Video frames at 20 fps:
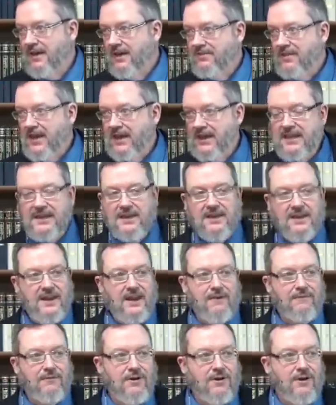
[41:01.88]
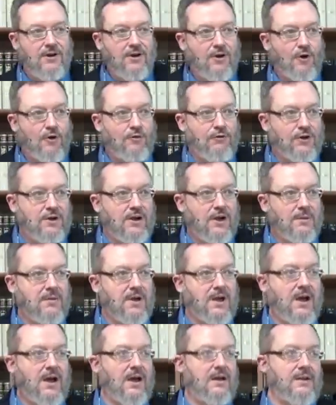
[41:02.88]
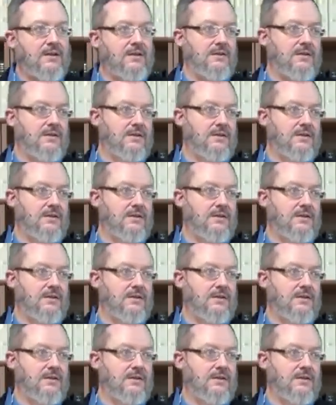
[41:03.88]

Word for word: that he could ever overcome God.